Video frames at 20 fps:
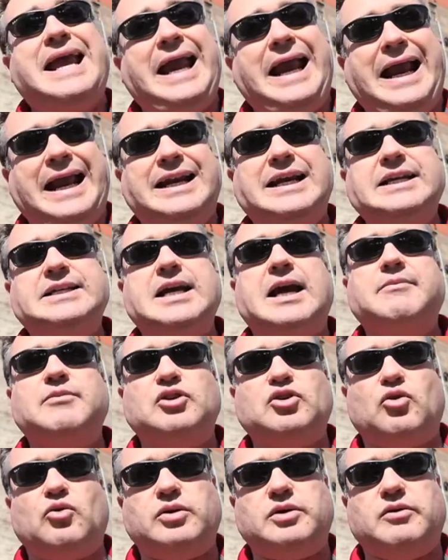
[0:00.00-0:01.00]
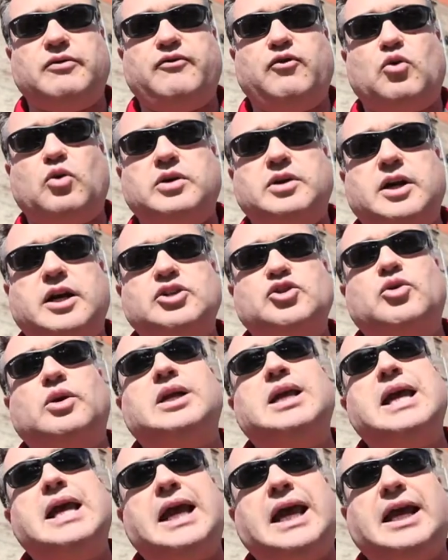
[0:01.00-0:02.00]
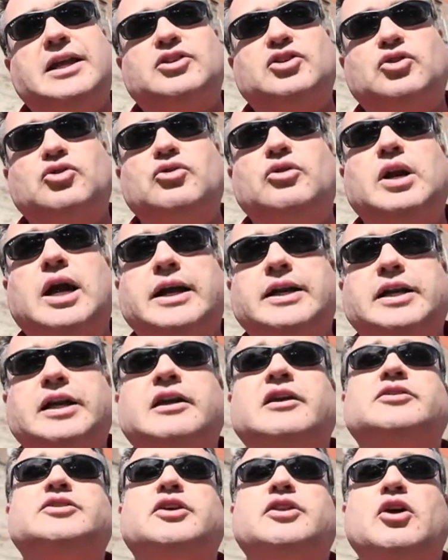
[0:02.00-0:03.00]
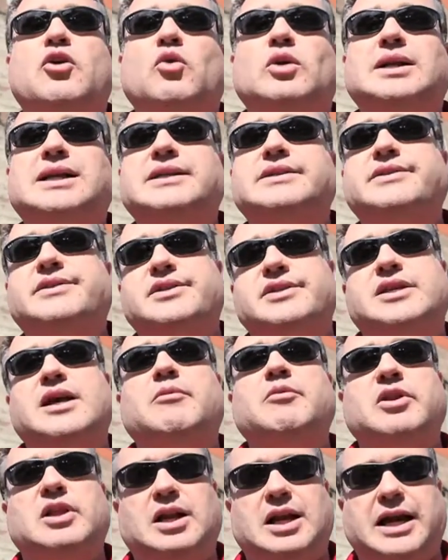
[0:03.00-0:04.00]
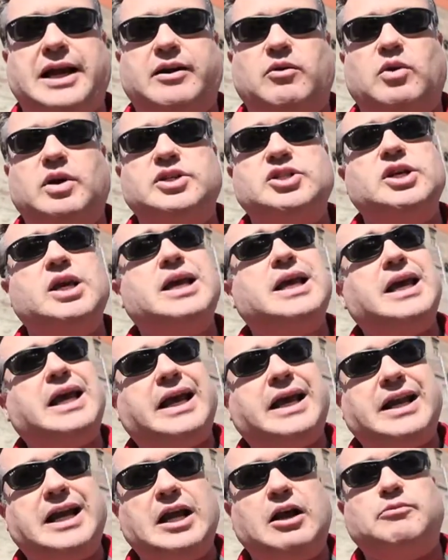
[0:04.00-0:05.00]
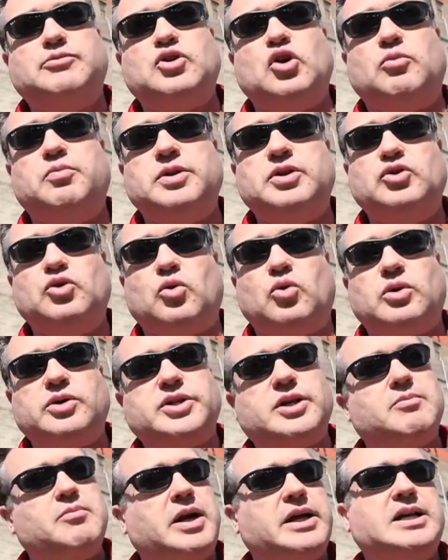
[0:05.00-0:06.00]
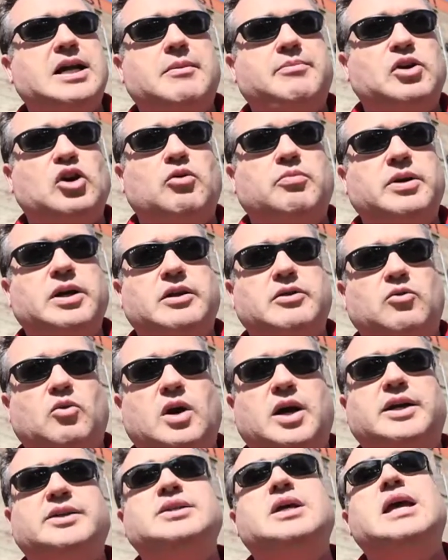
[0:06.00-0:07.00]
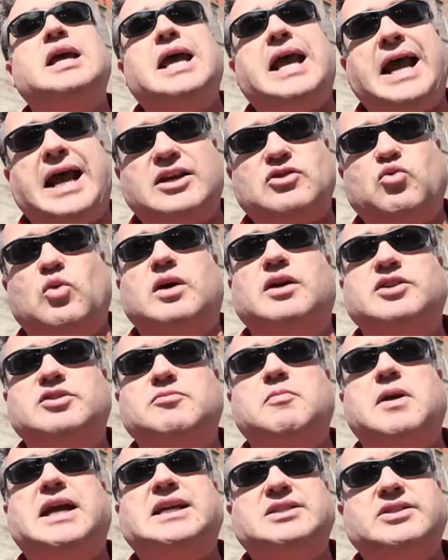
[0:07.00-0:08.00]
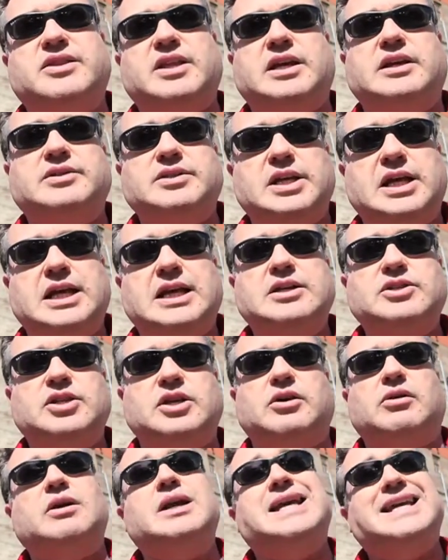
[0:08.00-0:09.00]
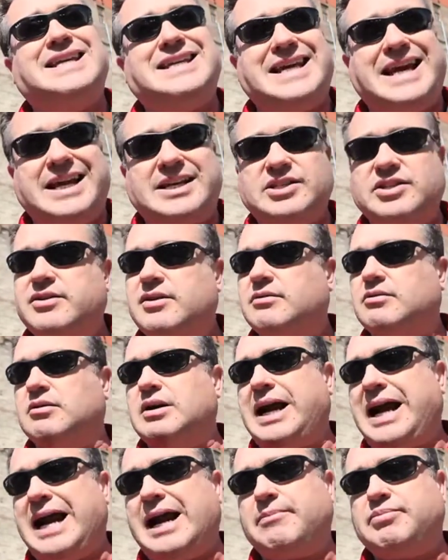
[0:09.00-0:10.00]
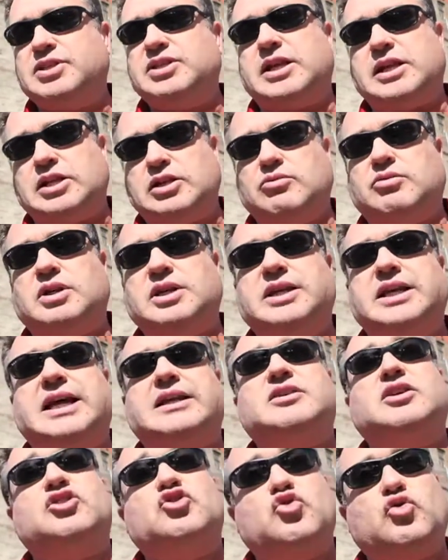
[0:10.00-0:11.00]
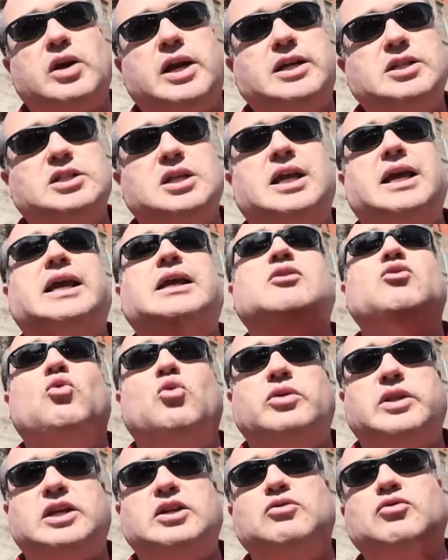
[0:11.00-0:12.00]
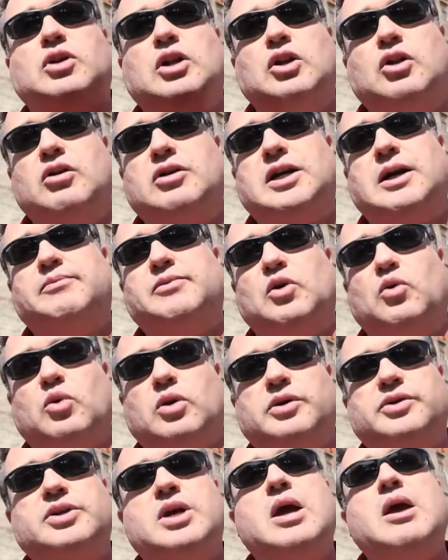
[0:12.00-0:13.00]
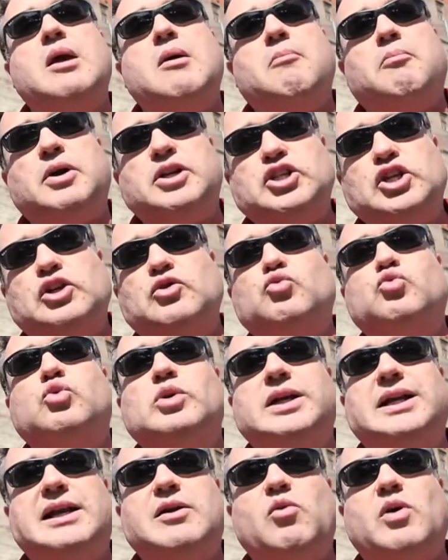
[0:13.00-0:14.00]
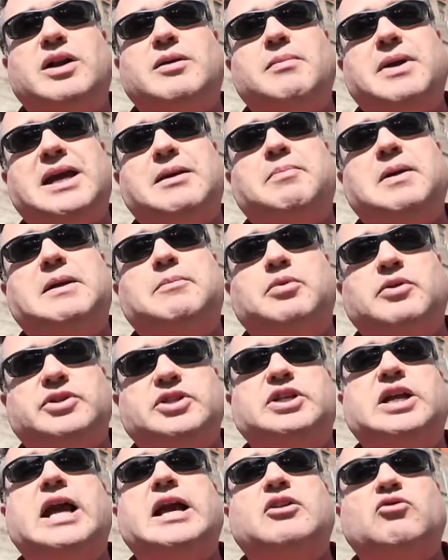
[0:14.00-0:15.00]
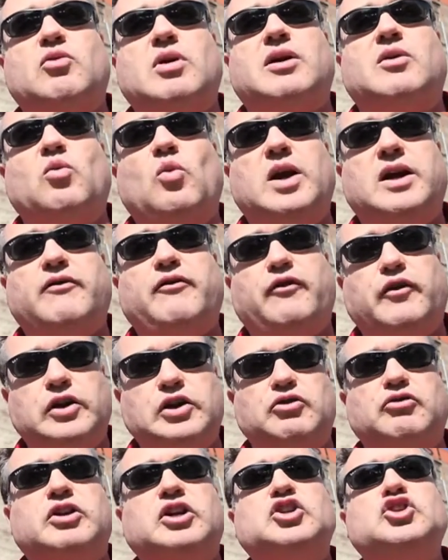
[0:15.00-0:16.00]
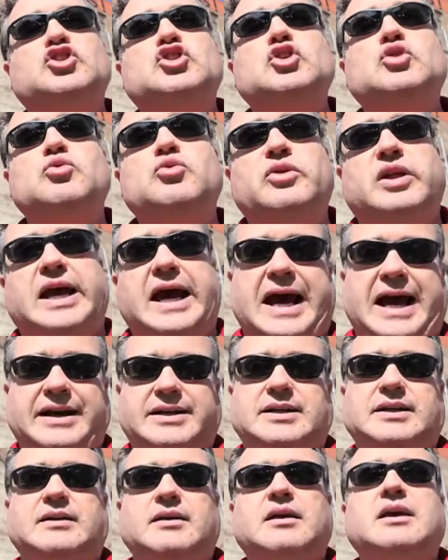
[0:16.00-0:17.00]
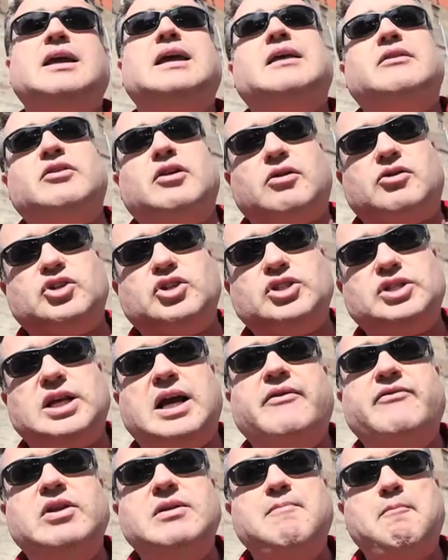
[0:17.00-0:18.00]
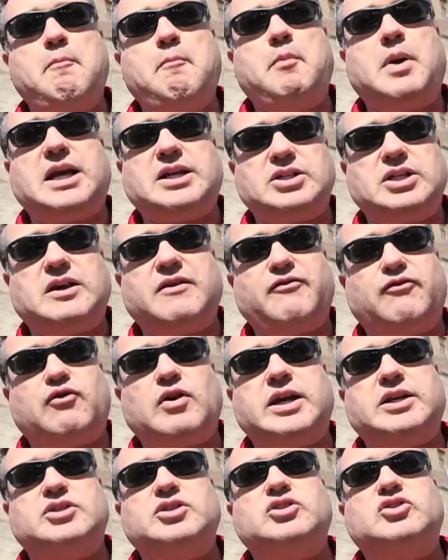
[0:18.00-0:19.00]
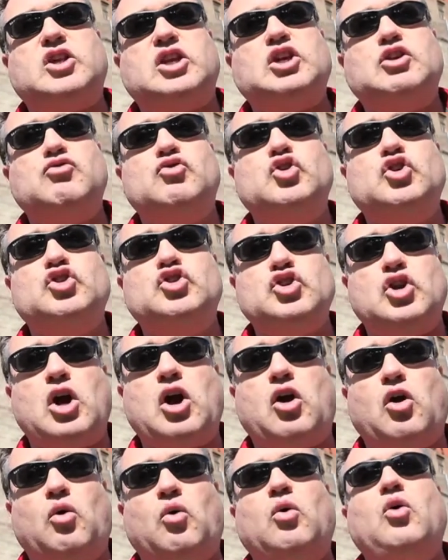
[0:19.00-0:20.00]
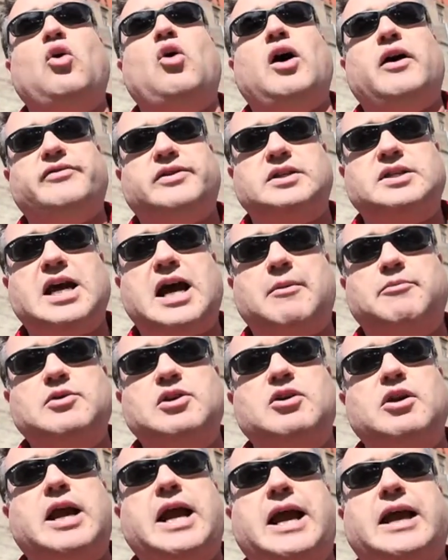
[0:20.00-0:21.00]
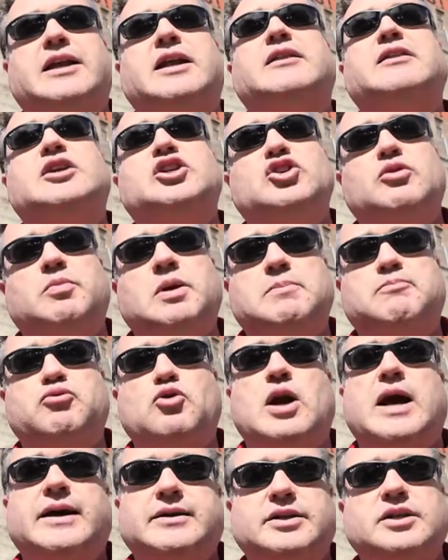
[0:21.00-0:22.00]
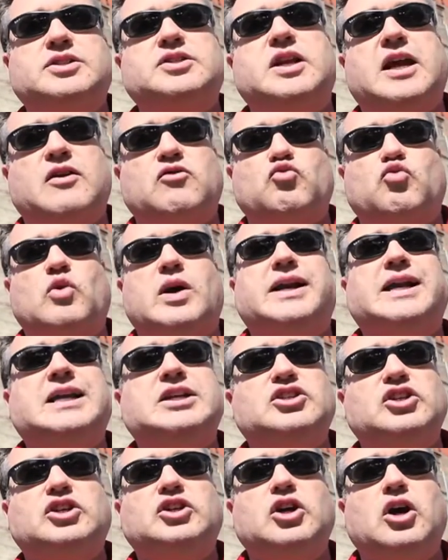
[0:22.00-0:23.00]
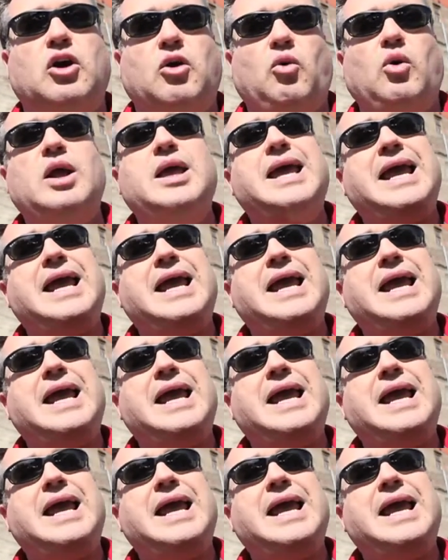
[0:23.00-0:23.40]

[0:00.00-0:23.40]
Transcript: Anytime you're going to a foreign country, it's a good idea to know at least some of the language. It helps open doors that might not be open otherwise, as well as makes things easier. Yes, there are apps that you can get to translate or that you can look up the words, but do you really want to make people stand around and wait for you to do that? There are 7 basic phrases that you should know off the top of your head, and they should be practiced and ready to go.